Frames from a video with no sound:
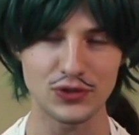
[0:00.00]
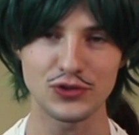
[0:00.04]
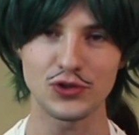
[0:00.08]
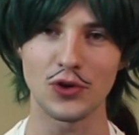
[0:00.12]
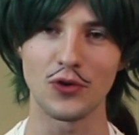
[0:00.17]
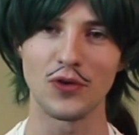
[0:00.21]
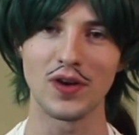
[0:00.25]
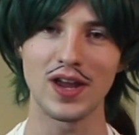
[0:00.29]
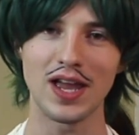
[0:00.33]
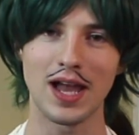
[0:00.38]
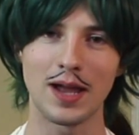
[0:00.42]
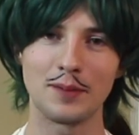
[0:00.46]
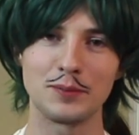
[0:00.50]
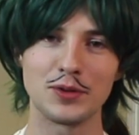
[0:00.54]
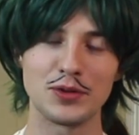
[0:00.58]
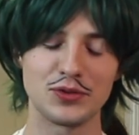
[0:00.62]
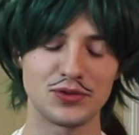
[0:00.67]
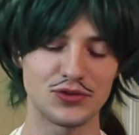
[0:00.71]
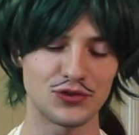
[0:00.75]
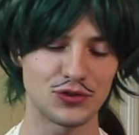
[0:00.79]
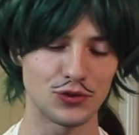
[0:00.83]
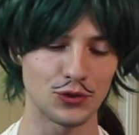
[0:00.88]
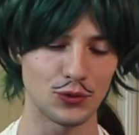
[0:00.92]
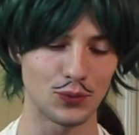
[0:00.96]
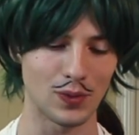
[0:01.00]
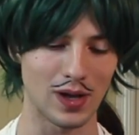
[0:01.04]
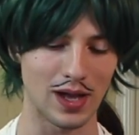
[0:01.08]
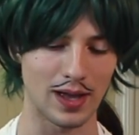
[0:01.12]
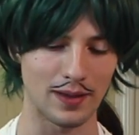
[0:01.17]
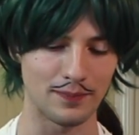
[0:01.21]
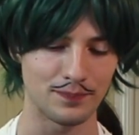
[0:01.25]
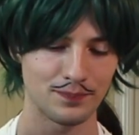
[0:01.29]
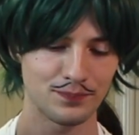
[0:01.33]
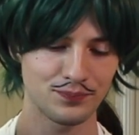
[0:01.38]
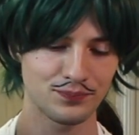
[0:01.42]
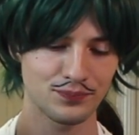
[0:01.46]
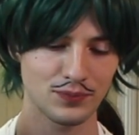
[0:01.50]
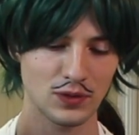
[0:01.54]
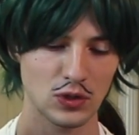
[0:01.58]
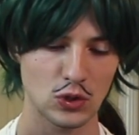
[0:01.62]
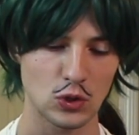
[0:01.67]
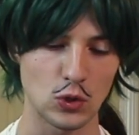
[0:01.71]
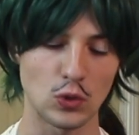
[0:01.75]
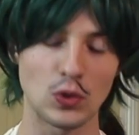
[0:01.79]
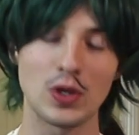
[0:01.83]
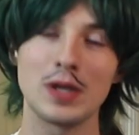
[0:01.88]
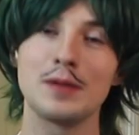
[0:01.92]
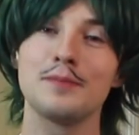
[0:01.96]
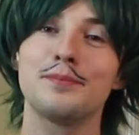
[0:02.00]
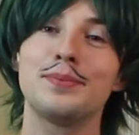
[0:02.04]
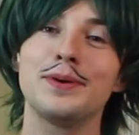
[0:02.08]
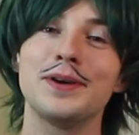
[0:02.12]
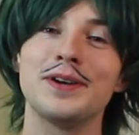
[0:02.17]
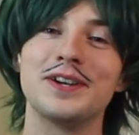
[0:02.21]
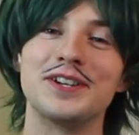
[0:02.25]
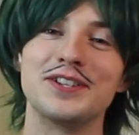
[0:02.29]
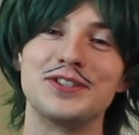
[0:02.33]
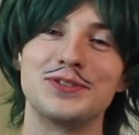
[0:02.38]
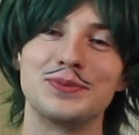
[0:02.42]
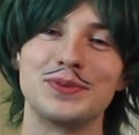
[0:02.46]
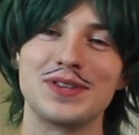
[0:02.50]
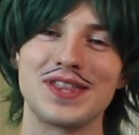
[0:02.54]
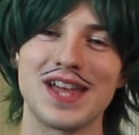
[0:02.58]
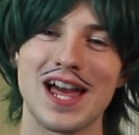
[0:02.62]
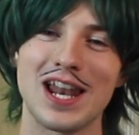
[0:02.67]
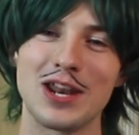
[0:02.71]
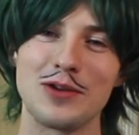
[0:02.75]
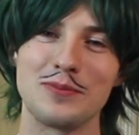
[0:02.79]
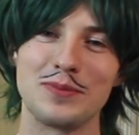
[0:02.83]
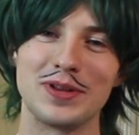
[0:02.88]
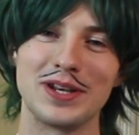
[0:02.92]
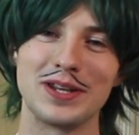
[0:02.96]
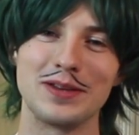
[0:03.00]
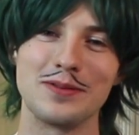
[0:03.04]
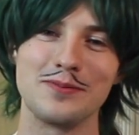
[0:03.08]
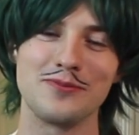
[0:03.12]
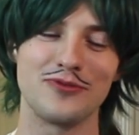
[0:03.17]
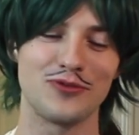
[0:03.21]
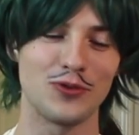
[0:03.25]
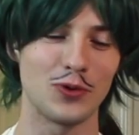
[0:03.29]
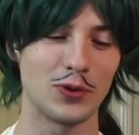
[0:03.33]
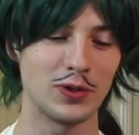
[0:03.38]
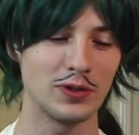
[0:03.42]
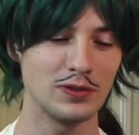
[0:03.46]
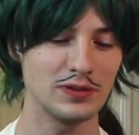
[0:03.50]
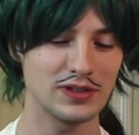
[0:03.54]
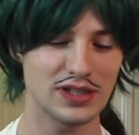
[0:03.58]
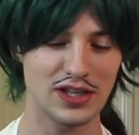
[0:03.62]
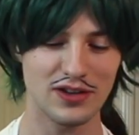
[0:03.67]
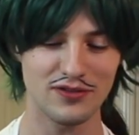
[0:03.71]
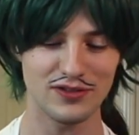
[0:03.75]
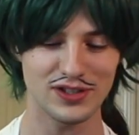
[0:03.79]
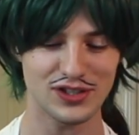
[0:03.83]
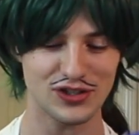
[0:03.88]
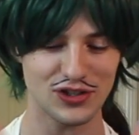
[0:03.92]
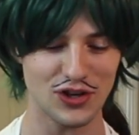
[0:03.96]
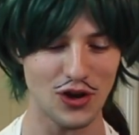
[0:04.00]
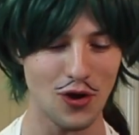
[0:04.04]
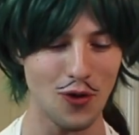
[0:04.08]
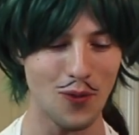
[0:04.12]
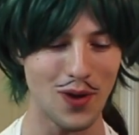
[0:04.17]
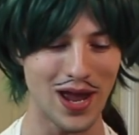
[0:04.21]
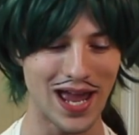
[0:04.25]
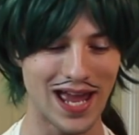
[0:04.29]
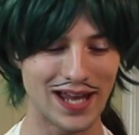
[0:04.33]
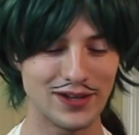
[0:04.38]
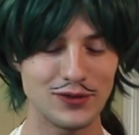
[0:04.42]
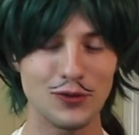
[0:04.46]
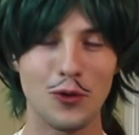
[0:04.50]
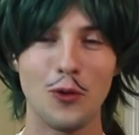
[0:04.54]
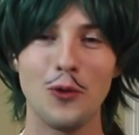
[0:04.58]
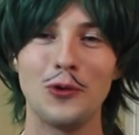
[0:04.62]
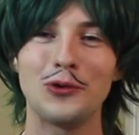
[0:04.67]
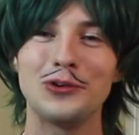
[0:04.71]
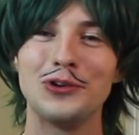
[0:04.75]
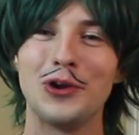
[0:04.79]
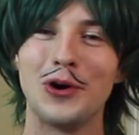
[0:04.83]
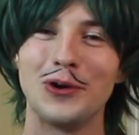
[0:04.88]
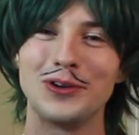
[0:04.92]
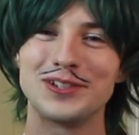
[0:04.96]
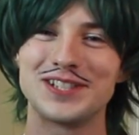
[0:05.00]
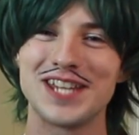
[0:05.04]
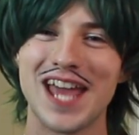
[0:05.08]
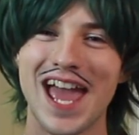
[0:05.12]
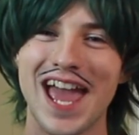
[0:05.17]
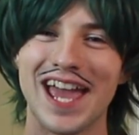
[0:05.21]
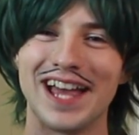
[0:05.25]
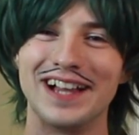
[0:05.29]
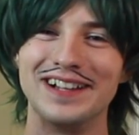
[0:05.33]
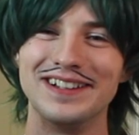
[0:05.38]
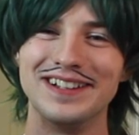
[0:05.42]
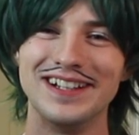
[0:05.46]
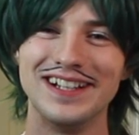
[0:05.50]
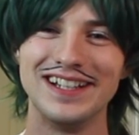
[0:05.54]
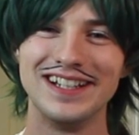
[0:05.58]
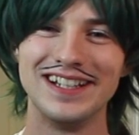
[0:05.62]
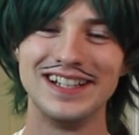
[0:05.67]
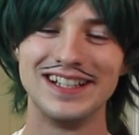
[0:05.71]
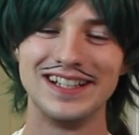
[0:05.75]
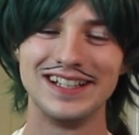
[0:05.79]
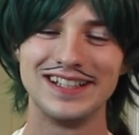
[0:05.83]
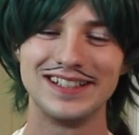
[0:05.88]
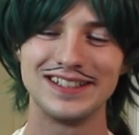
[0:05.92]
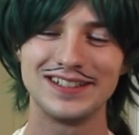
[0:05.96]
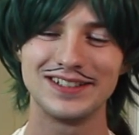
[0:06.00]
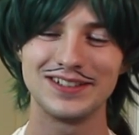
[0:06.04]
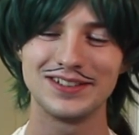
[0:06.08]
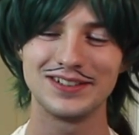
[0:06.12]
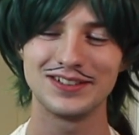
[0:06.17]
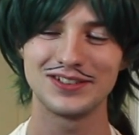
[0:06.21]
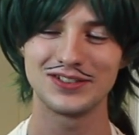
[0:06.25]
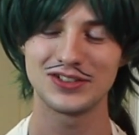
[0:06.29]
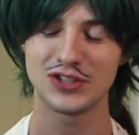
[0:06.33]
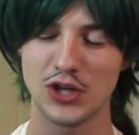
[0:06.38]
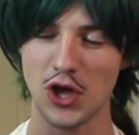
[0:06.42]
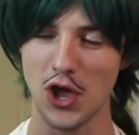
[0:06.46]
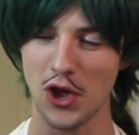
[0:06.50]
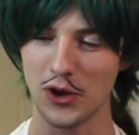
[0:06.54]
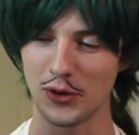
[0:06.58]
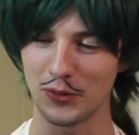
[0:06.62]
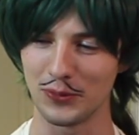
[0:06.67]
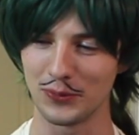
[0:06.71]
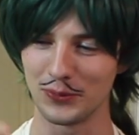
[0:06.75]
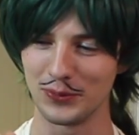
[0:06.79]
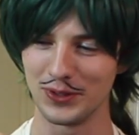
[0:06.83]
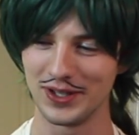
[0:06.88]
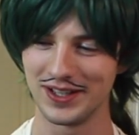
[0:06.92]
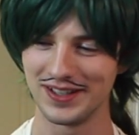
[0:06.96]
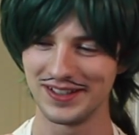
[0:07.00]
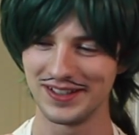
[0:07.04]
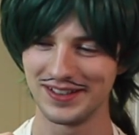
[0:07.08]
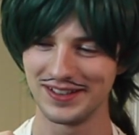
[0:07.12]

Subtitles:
Sorry, I'm used to cooking birds with aluminium foil. There is no head or no tail. Toe?